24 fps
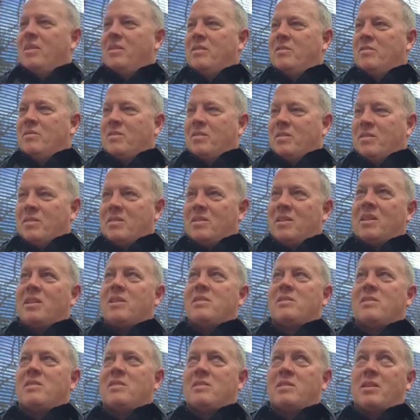The, the,
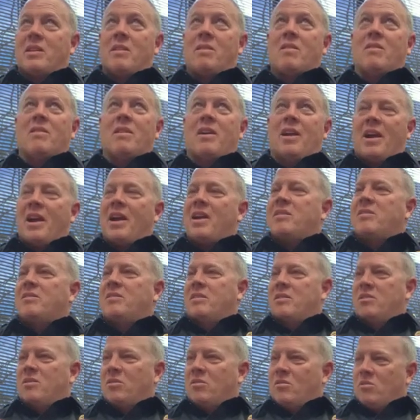citizens here
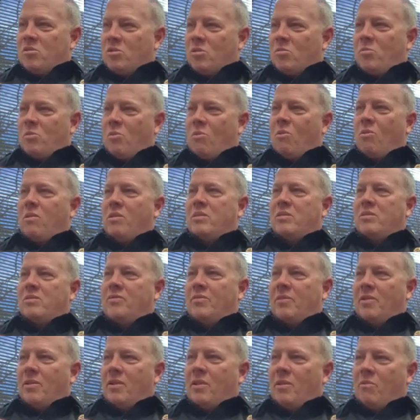actually do support us
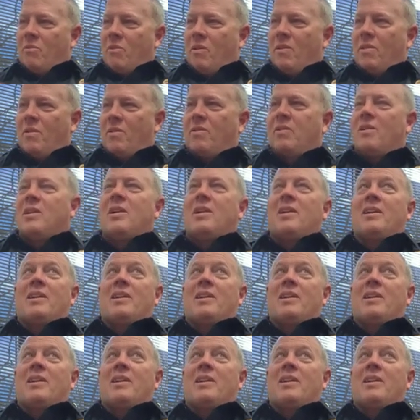very well.